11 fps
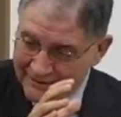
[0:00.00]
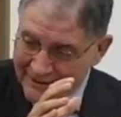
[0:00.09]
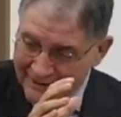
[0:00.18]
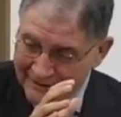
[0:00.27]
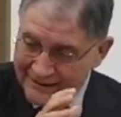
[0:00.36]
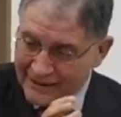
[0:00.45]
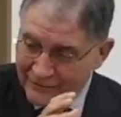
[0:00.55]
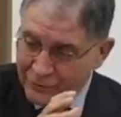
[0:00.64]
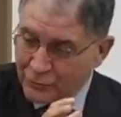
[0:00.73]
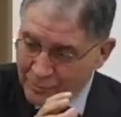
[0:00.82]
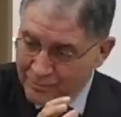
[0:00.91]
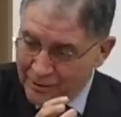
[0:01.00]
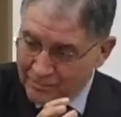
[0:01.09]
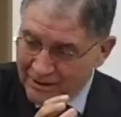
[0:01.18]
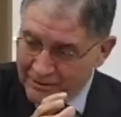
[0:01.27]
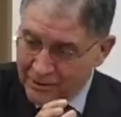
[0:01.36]
the idea of
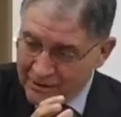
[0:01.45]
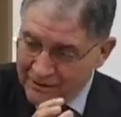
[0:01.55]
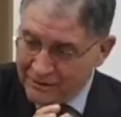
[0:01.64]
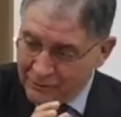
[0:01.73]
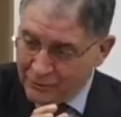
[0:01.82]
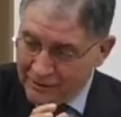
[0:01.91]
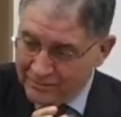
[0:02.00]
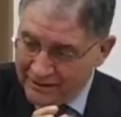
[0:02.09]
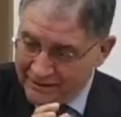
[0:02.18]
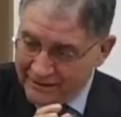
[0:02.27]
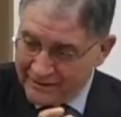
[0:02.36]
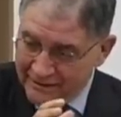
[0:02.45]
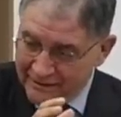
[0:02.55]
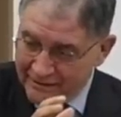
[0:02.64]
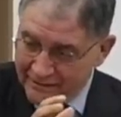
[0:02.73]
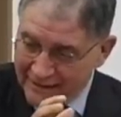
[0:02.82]
Thomism that is given to him in
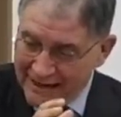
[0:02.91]
the